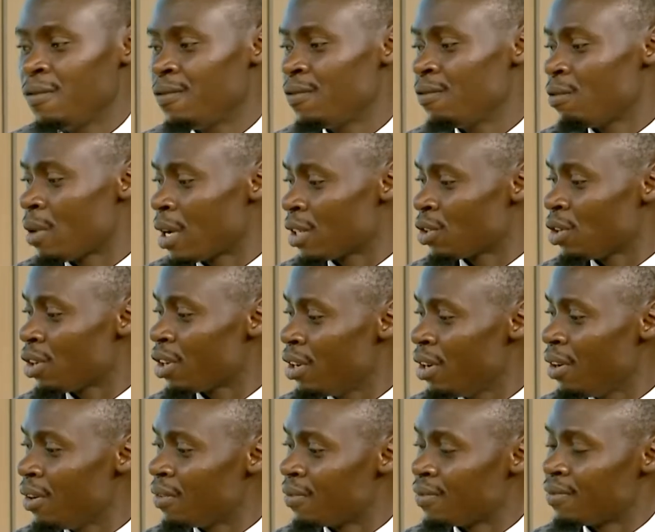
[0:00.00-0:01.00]
if we are
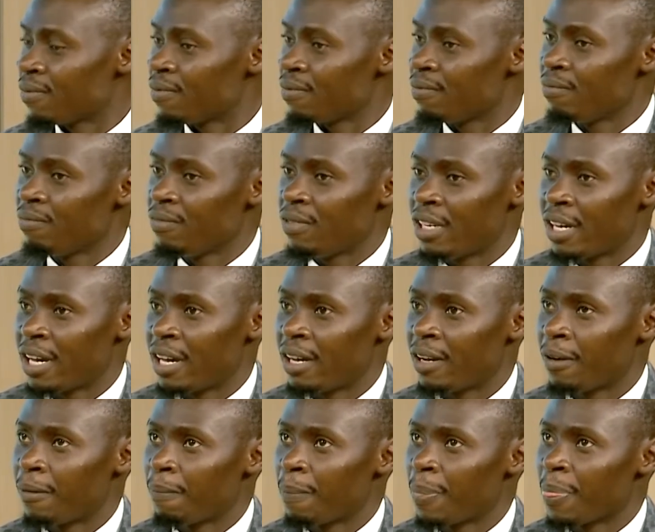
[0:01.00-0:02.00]
talking of
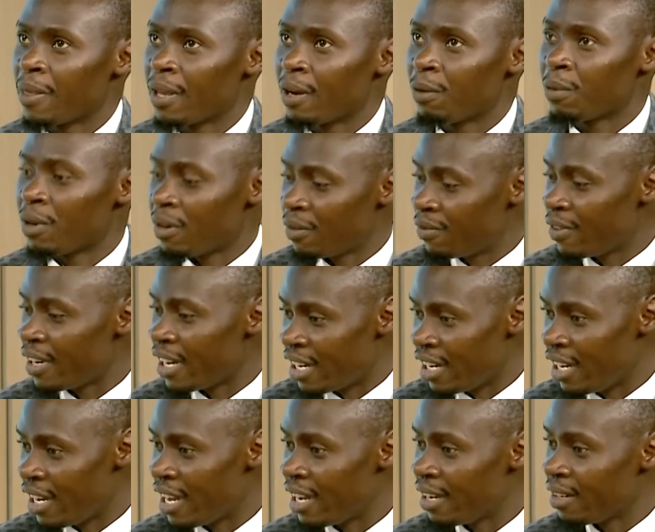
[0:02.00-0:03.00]
their
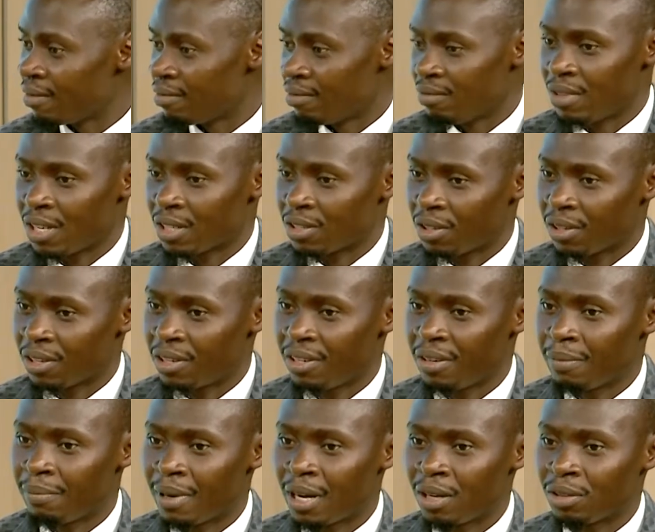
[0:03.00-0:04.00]
welfare here, we are
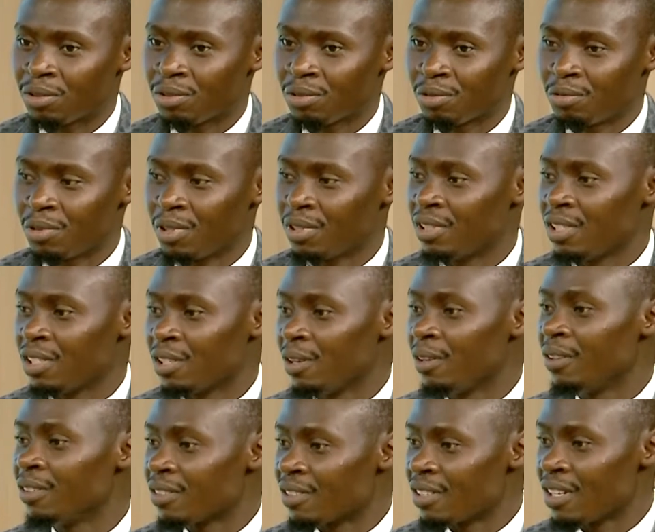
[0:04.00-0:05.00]
talking about what
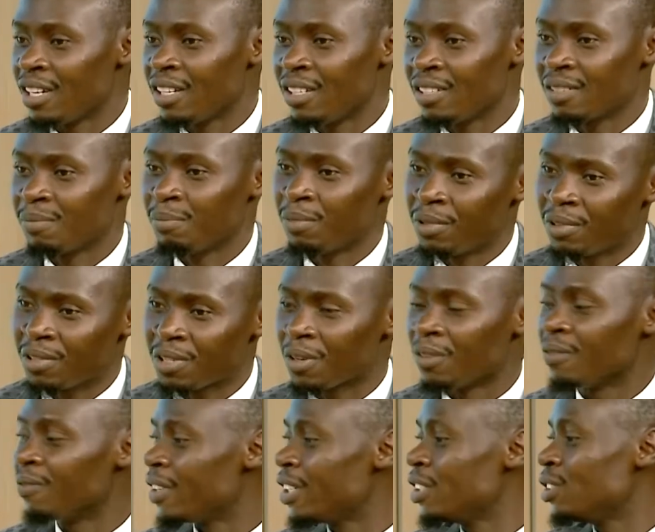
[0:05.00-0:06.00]
the law says,
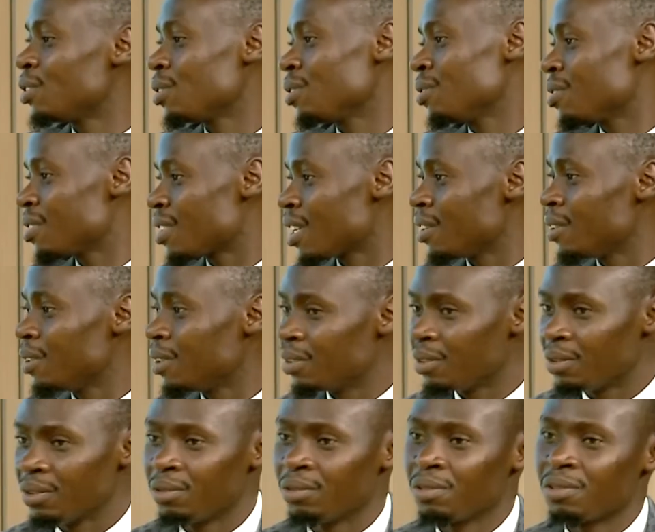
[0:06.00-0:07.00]
both conventions and
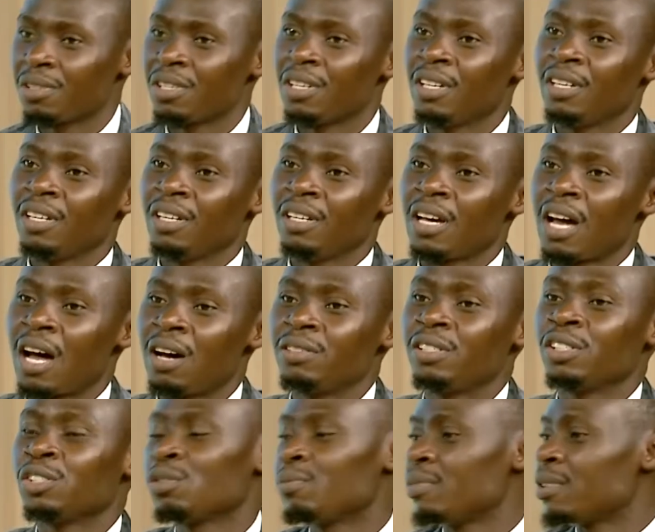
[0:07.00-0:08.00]
all those,
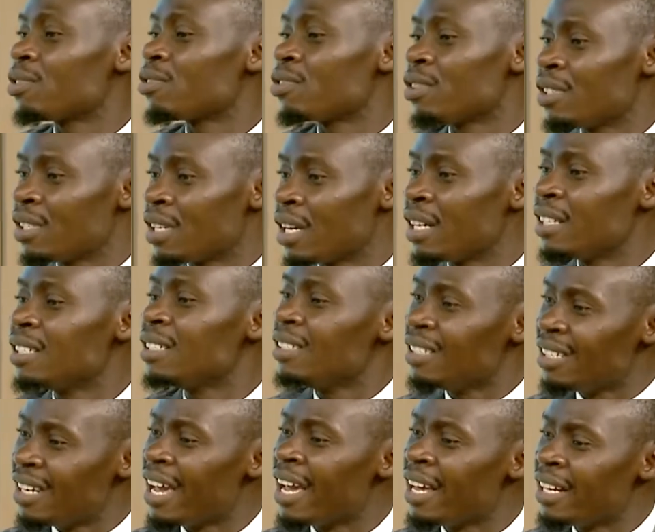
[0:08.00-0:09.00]
how they should be
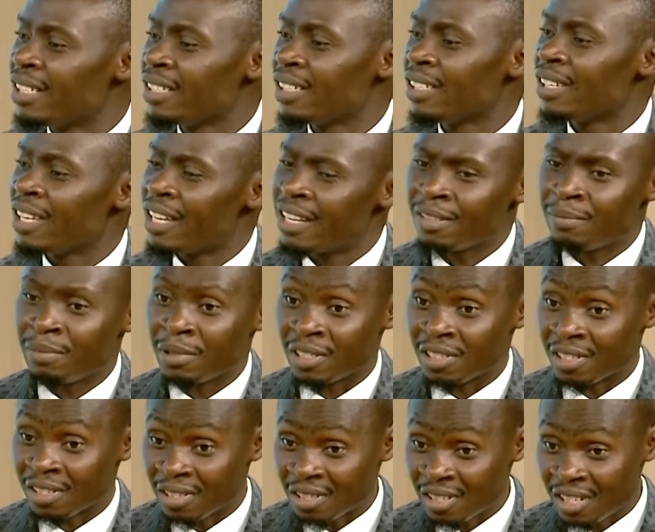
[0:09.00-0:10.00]
treated, then let
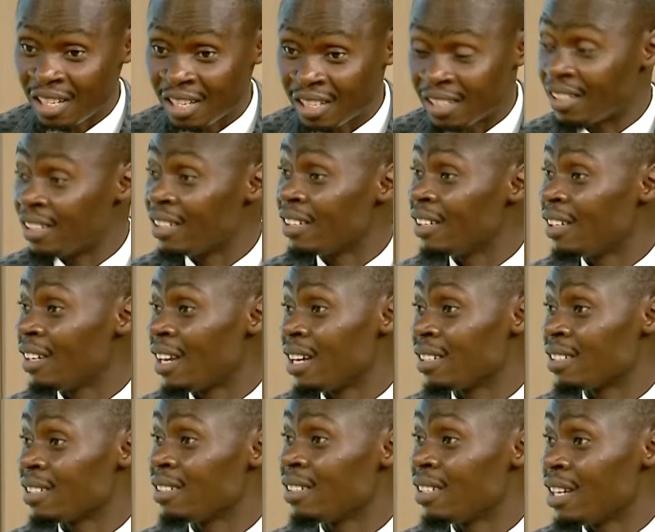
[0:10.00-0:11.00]
it be seen
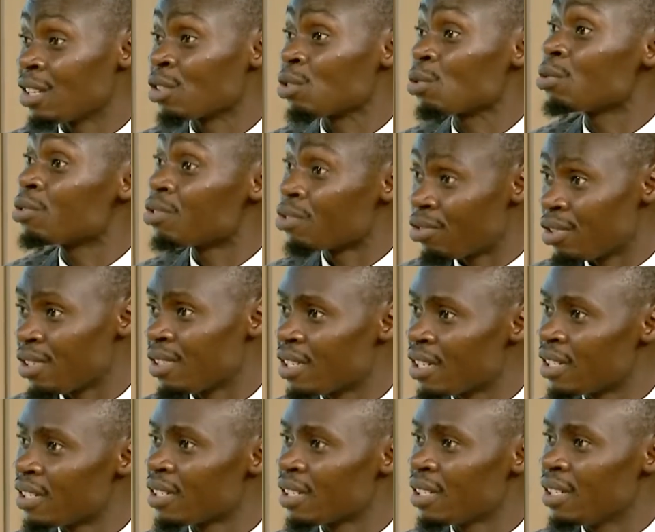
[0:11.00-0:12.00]
that they are so
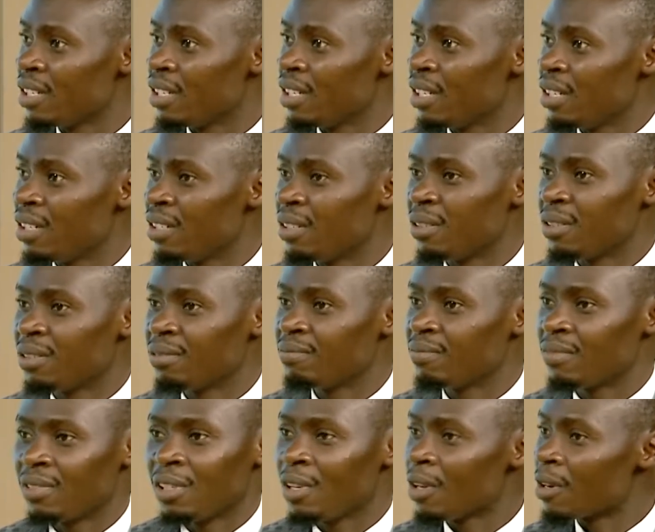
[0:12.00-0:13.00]
treated. You
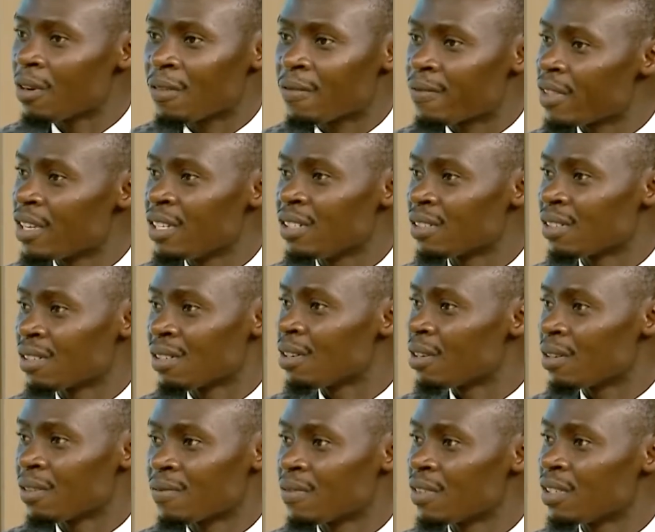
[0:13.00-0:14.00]
know, a lot of
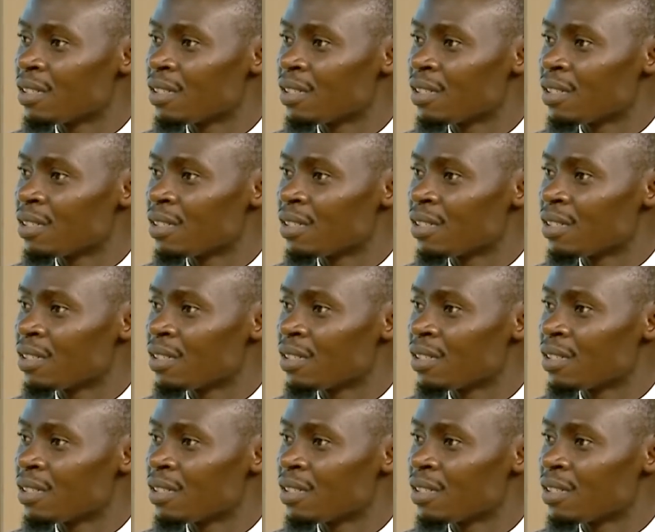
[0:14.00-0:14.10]
things have